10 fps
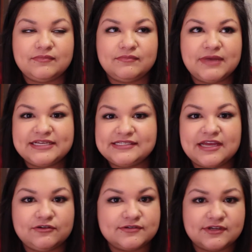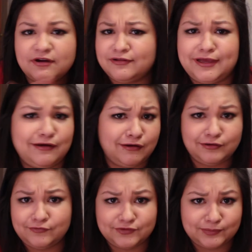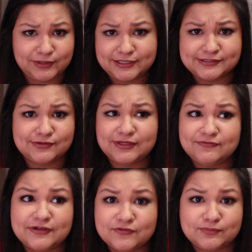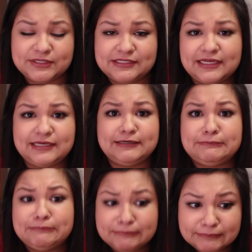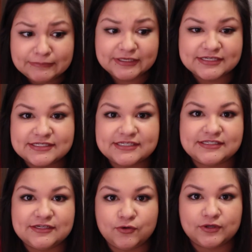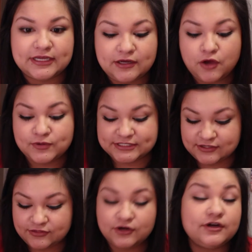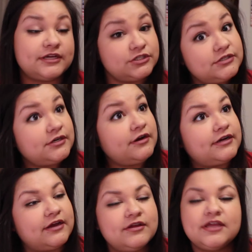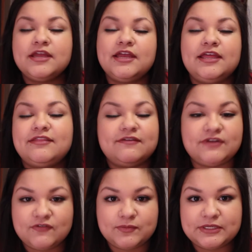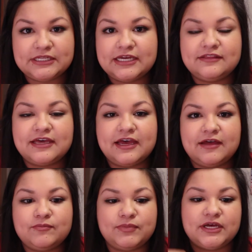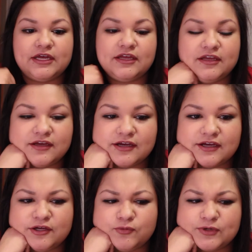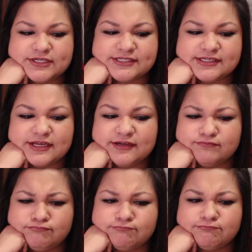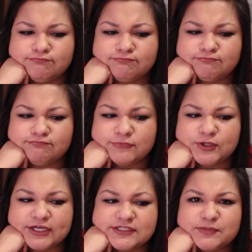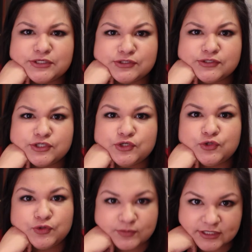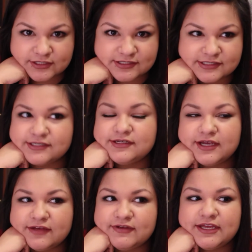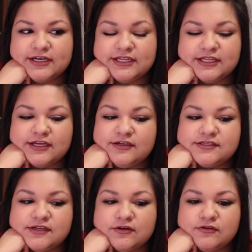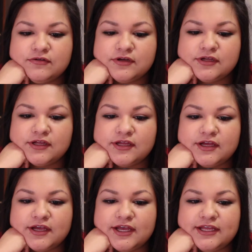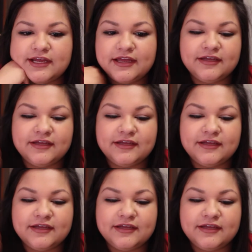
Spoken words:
my cycles are all over the place, so they've never been consistent, or oh, it's the third, I should start now. They've never been like that, but it was okay, it's been 2 months and I haven't had anything, so, and